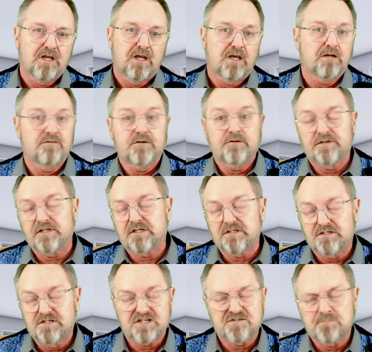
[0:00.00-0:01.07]
And if you think
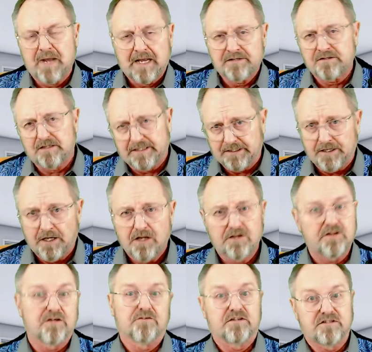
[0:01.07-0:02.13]
dismantling
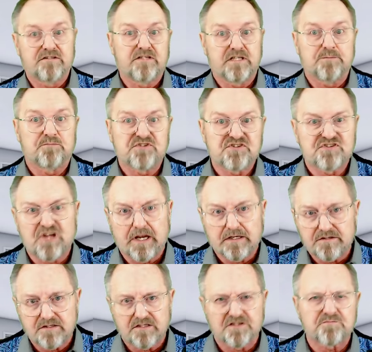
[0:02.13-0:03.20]
the deep
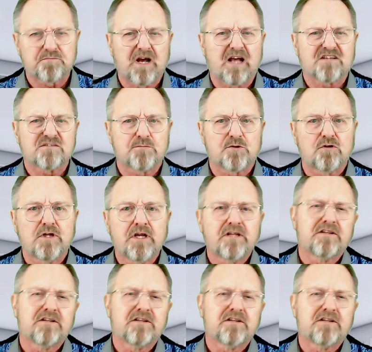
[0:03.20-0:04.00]
state is possible,